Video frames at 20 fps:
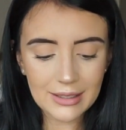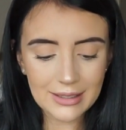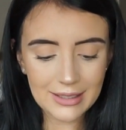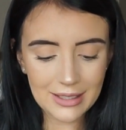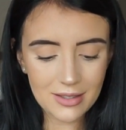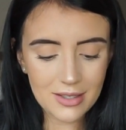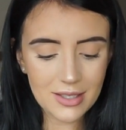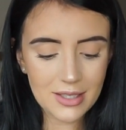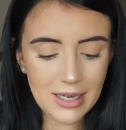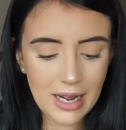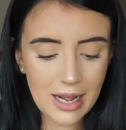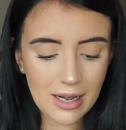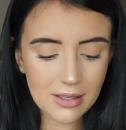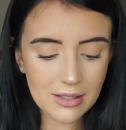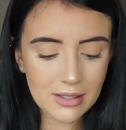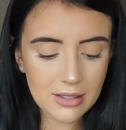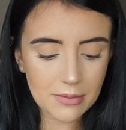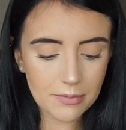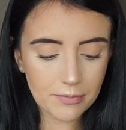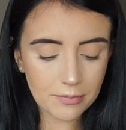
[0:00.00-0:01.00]
little
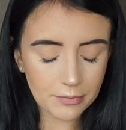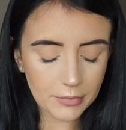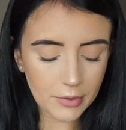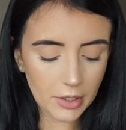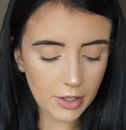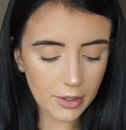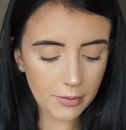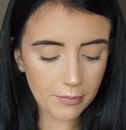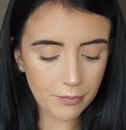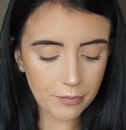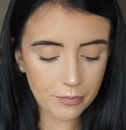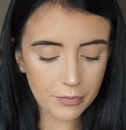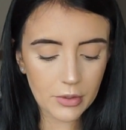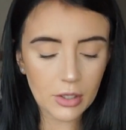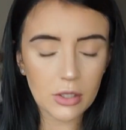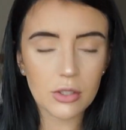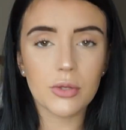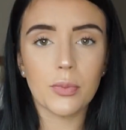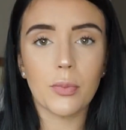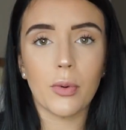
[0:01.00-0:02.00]
snacks
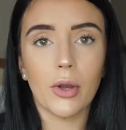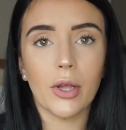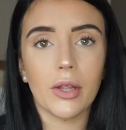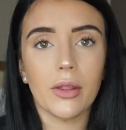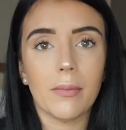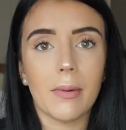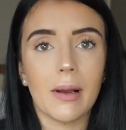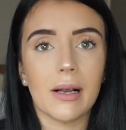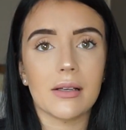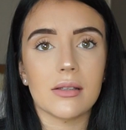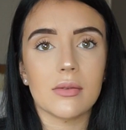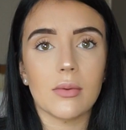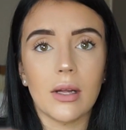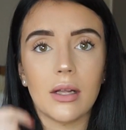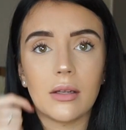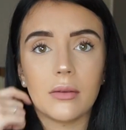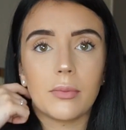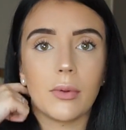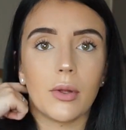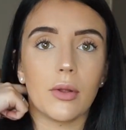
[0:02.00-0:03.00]
to put in the bag as
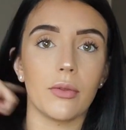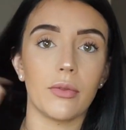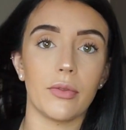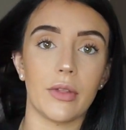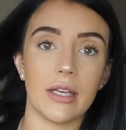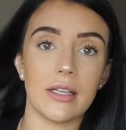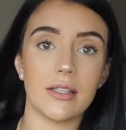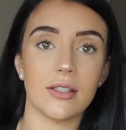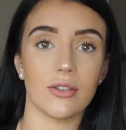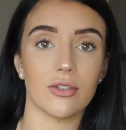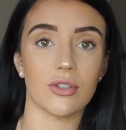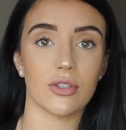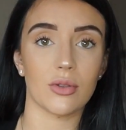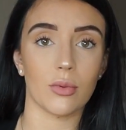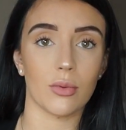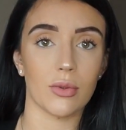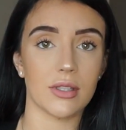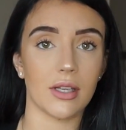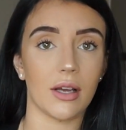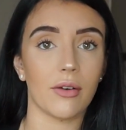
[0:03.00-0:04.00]
well, but these are just
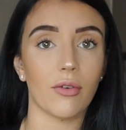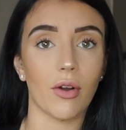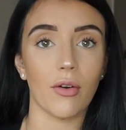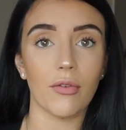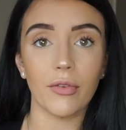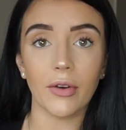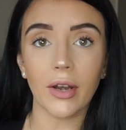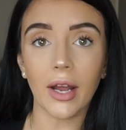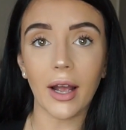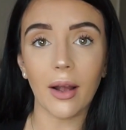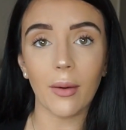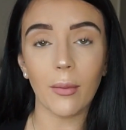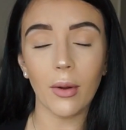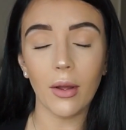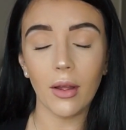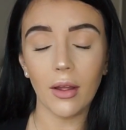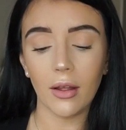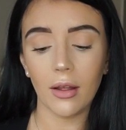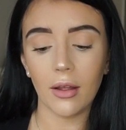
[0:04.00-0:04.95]
the ones that I've got for now